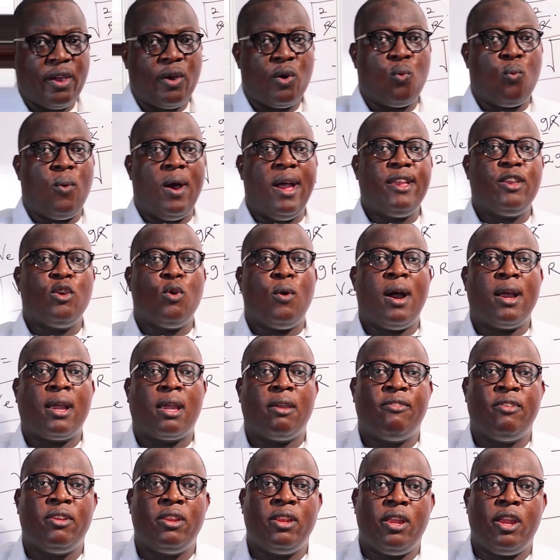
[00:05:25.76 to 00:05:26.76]
when you are
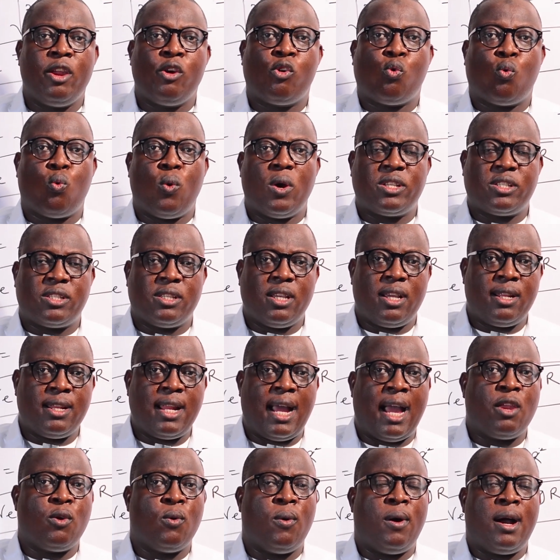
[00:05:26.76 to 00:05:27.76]
given a question
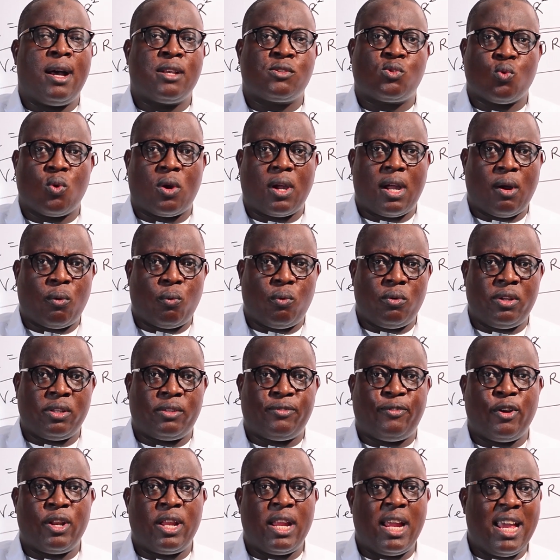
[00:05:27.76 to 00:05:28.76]
and you are asked to
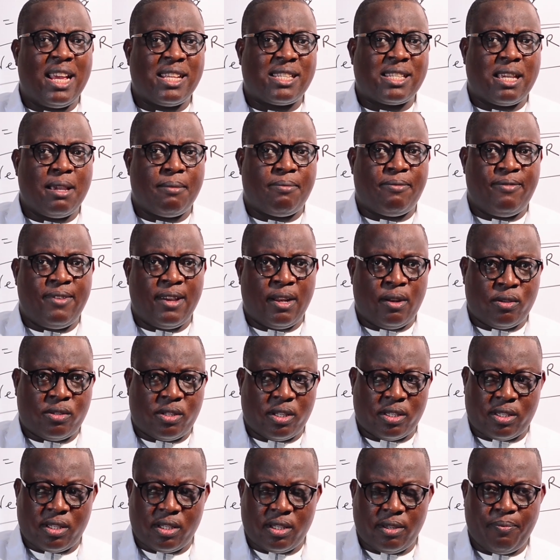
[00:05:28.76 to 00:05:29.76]
calculate for the escape
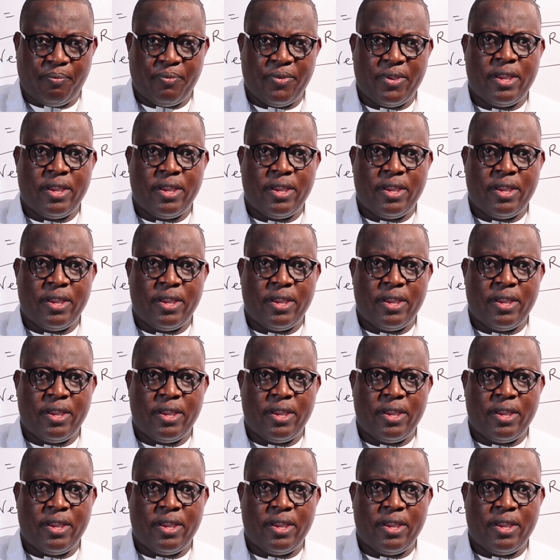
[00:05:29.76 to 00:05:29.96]
velocity,